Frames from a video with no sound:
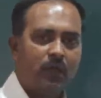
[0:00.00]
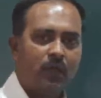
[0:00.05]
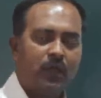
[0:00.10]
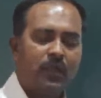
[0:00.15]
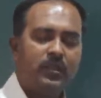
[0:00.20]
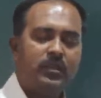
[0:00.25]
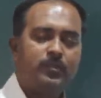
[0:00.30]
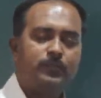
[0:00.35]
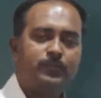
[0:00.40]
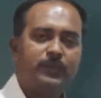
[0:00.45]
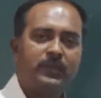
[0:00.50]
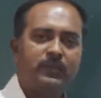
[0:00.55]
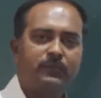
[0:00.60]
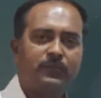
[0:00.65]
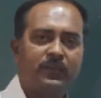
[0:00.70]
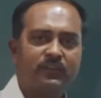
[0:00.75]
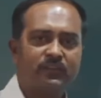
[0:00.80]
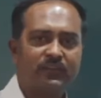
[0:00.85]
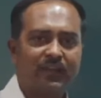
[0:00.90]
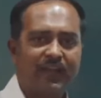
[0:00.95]
In the
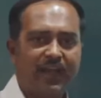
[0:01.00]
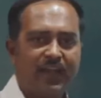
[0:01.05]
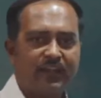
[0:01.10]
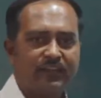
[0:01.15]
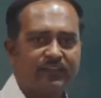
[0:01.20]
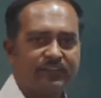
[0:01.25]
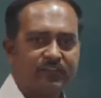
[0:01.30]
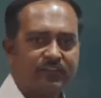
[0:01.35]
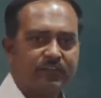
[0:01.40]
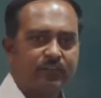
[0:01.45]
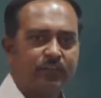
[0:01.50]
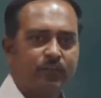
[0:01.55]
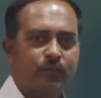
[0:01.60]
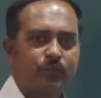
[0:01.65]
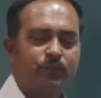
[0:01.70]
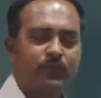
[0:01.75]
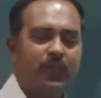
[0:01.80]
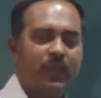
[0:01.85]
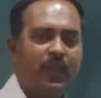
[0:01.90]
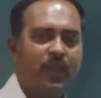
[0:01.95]
previous class,
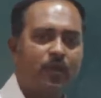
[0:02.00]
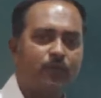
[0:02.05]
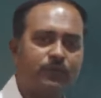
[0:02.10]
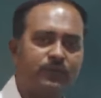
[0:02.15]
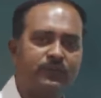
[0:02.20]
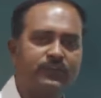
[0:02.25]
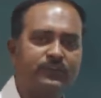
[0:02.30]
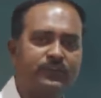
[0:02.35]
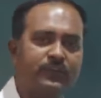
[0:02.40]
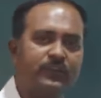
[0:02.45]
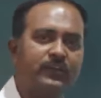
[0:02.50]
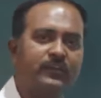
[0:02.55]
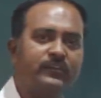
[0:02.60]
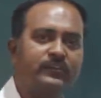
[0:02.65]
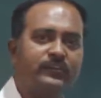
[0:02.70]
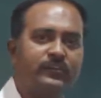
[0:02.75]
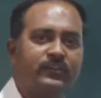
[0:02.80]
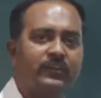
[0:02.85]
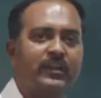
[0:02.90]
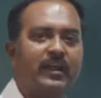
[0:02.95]
we have
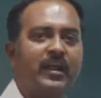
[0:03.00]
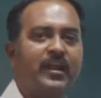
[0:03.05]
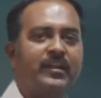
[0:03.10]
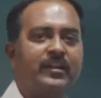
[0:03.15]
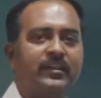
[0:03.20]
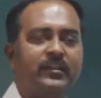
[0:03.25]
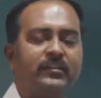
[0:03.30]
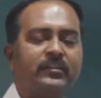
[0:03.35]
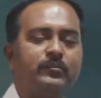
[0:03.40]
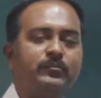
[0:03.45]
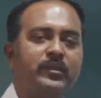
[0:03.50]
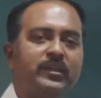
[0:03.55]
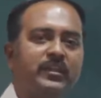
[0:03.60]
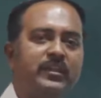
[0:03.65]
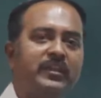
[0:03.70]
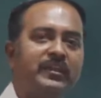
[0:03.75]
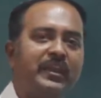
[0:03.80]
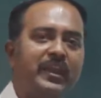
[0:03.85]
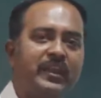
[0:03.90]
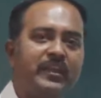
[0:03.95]
discussed regarding the
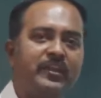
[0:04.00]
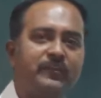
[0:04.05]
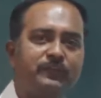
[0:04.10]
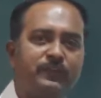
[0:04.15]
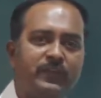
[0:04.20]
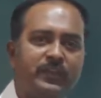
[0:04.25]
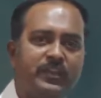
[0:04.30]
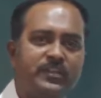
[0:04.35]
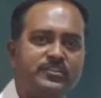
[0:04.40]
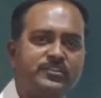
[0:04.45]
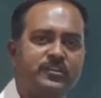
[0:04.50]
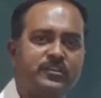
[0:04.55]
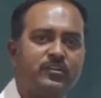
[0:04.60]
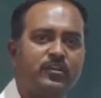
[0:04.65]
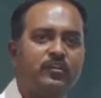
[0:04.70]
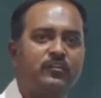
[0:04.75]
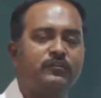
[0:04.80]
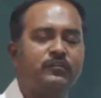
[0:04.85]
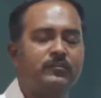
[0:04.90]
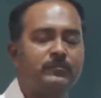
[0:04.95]
meaning and definition
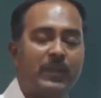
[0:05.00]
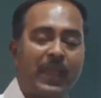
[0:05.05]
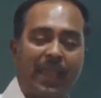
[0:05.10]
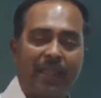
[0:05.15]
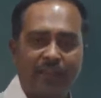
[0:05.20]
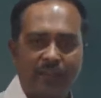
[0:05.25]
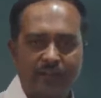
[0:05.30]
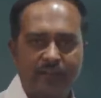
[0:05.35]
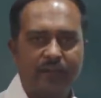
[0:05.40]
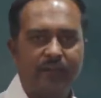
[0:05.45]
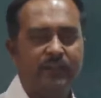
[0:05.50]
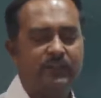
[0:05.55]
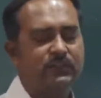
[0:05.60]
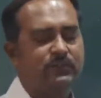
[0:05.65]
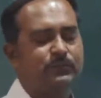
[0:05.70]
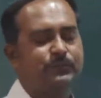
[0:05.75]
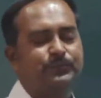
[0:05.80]
of a banker.